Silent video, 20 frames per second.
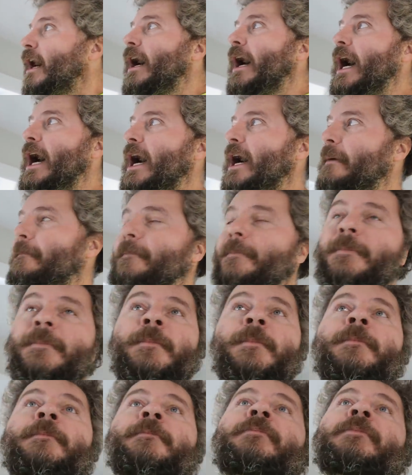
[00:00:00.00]

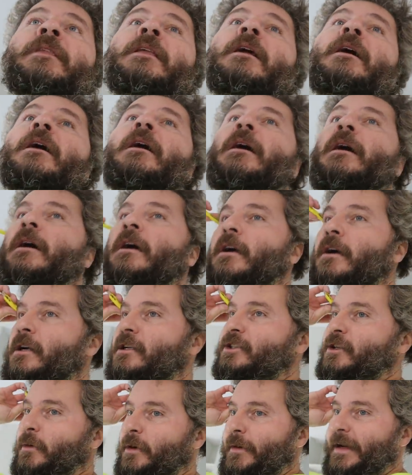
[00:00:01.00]
Um,
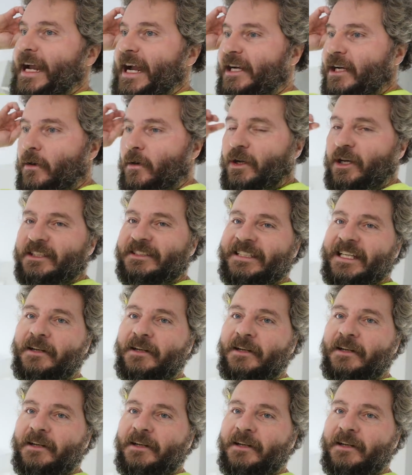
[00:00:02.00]
so what we got going on?